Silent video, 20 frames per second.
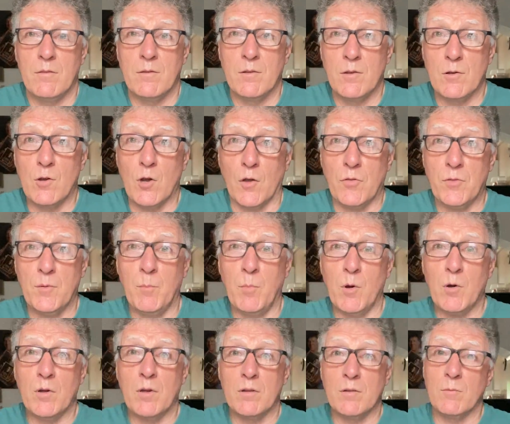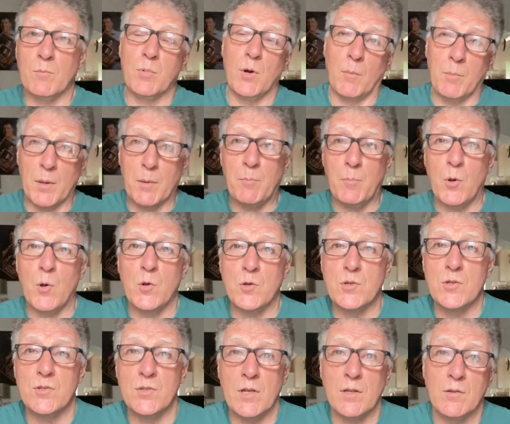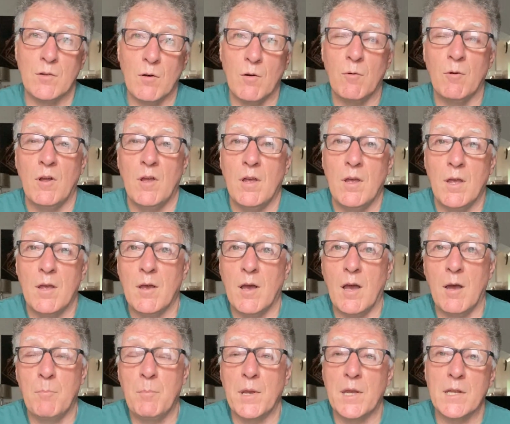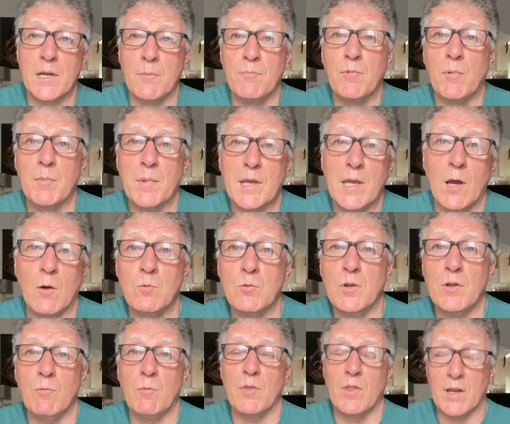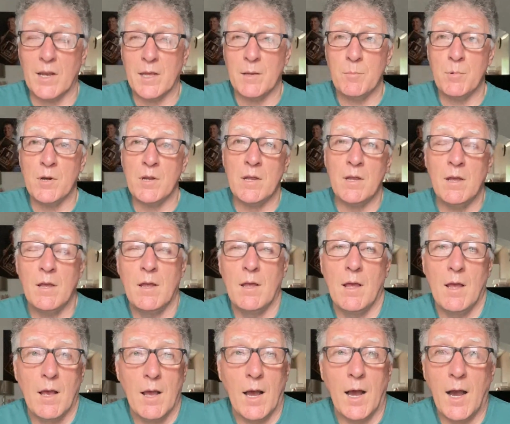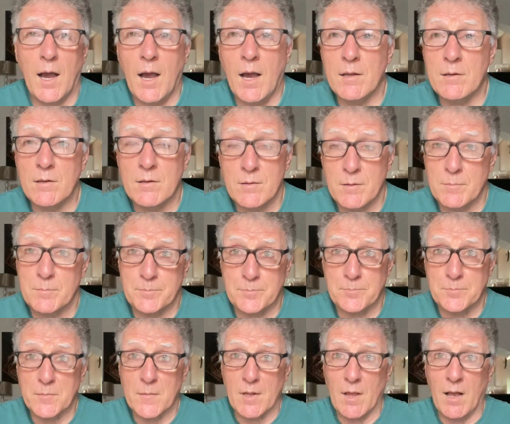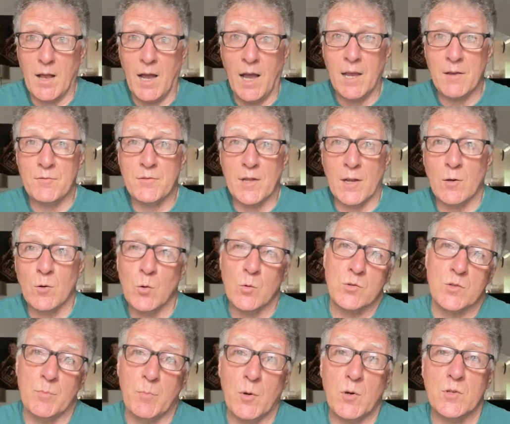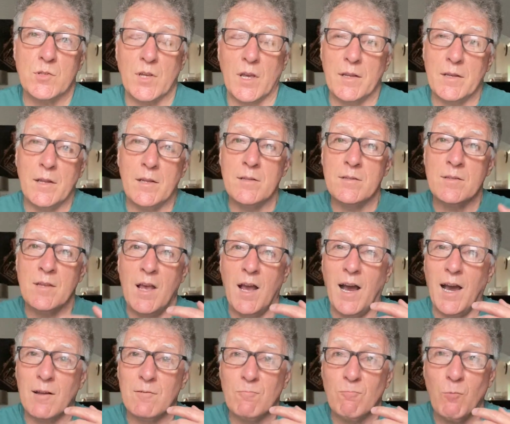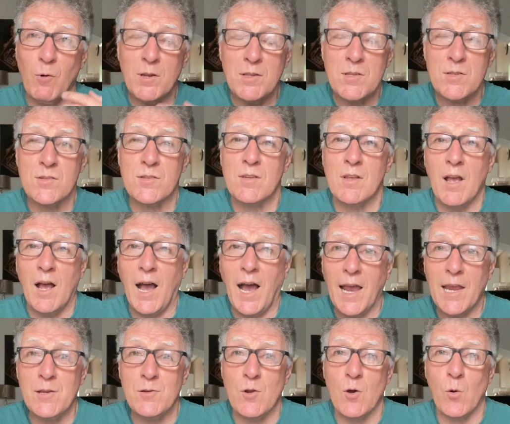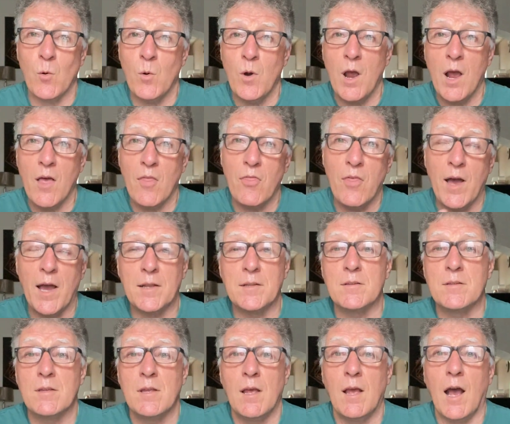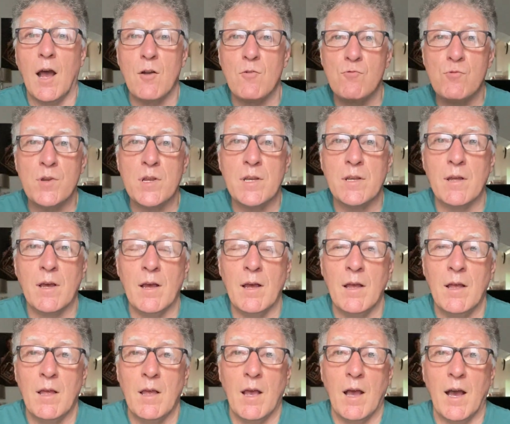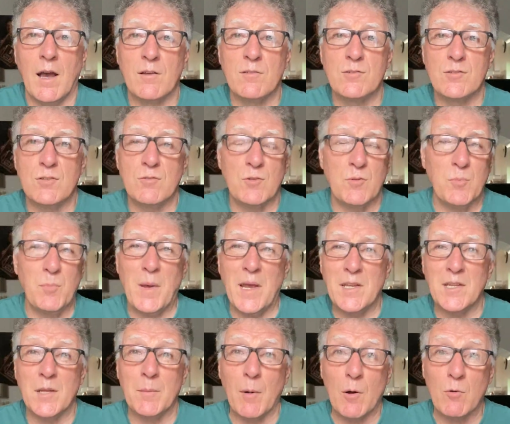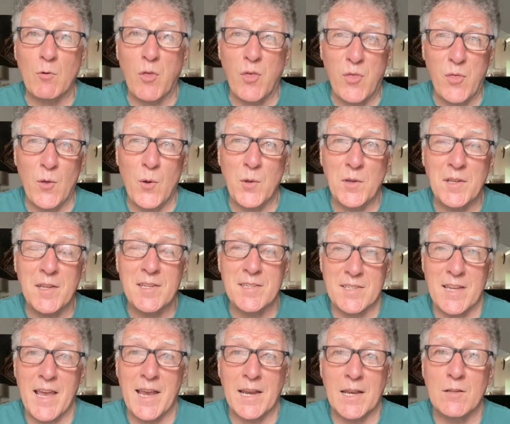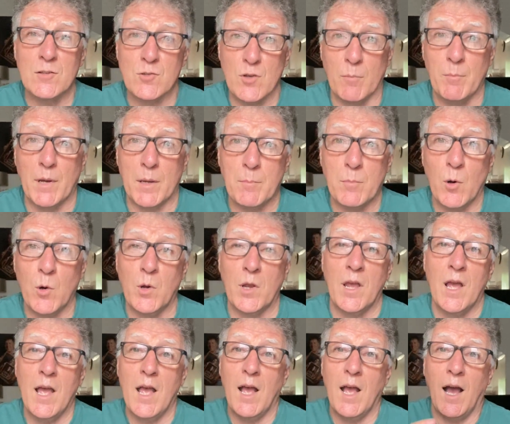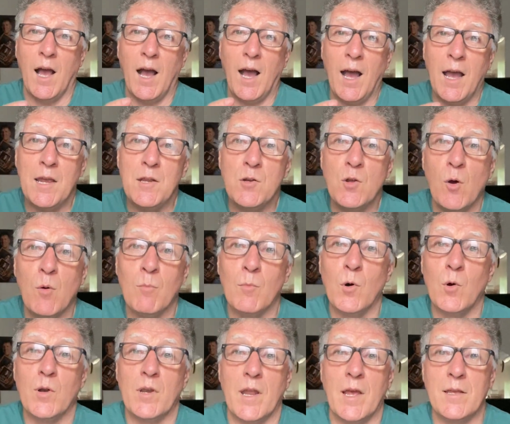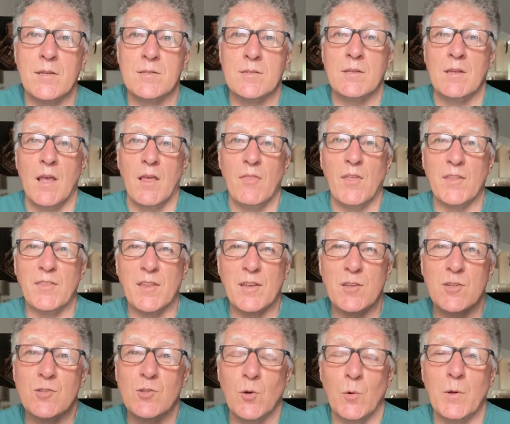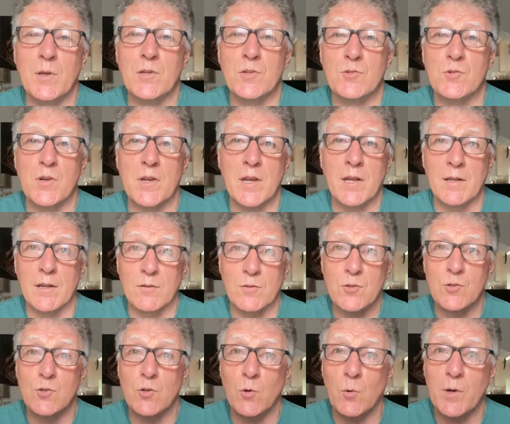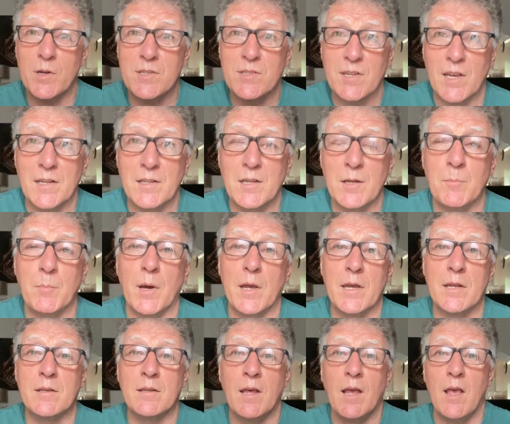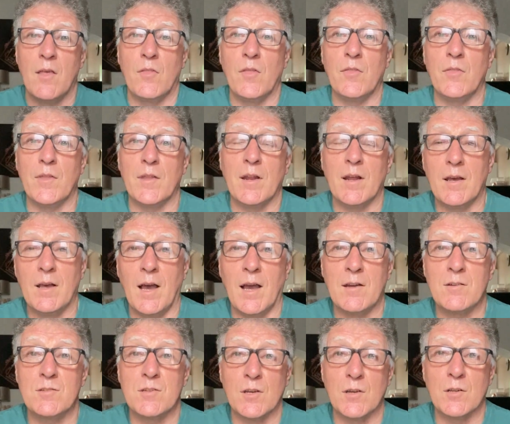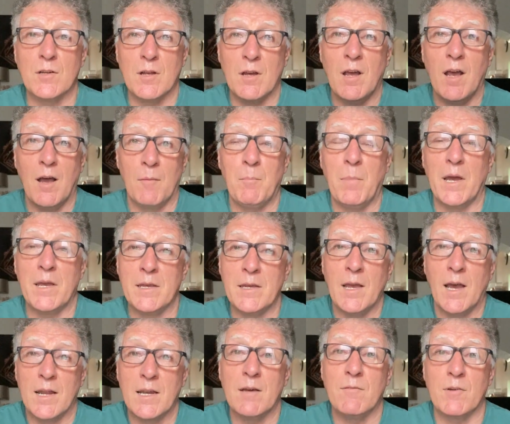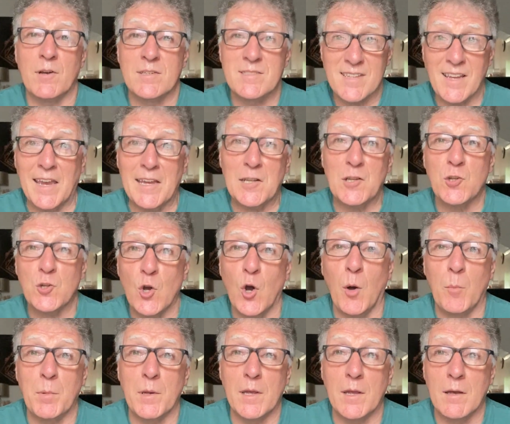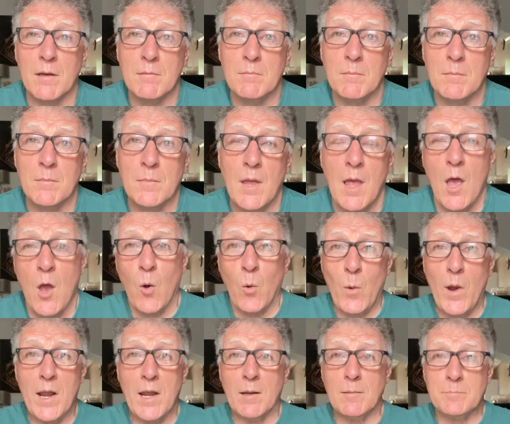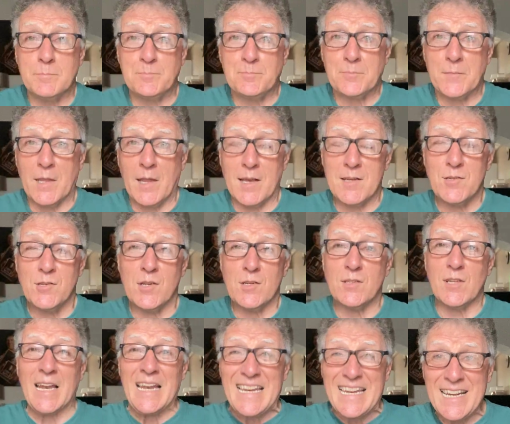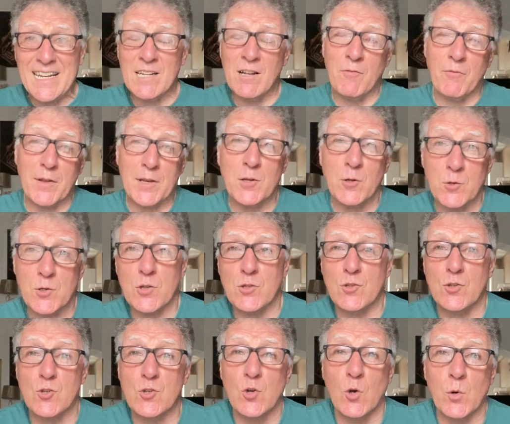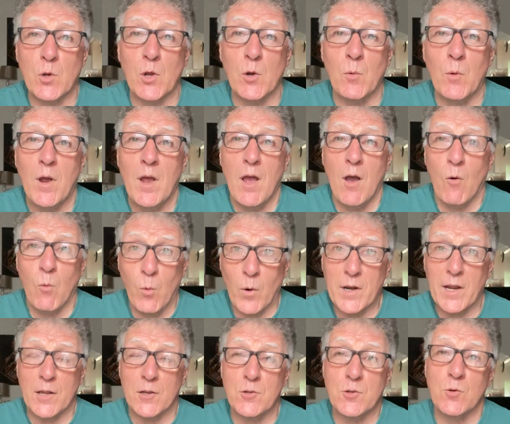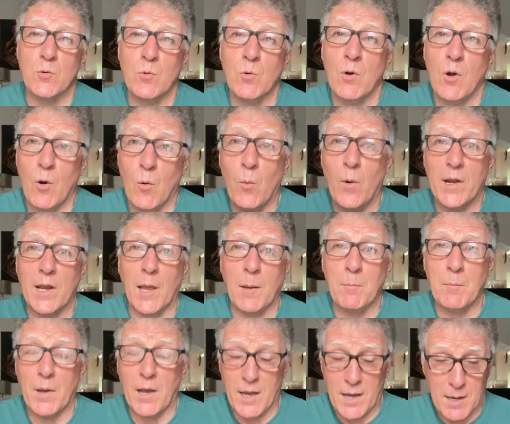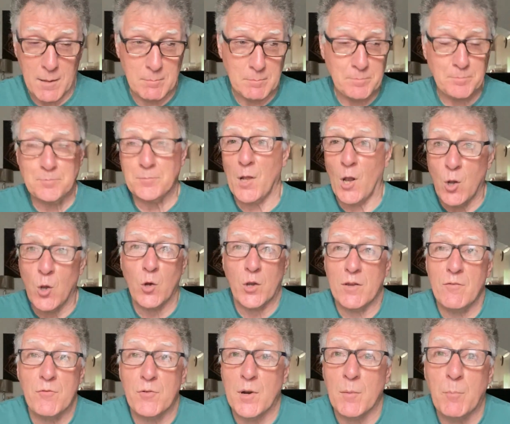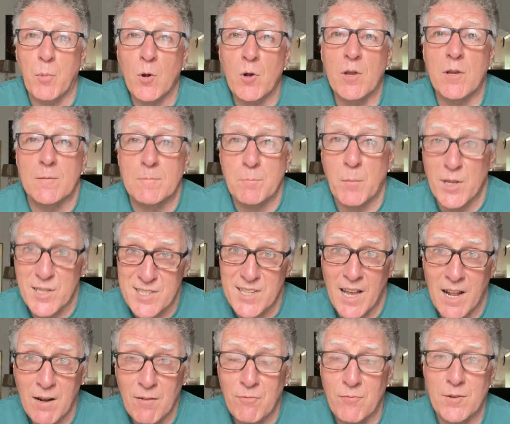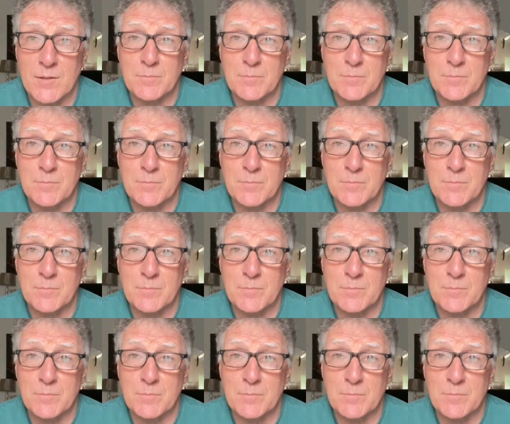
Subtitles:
you got the book. You probably purchase it or pick it up from the counter with the library. And I've done loads of book signings, and once I know that a reader has spent about 30 seconds on my book, I know more or less that they're so intrigued and so excited by it that they're actually going to buy another signed copy. Well, that's just a little video just to show you what I do when I'm looking for a book myself.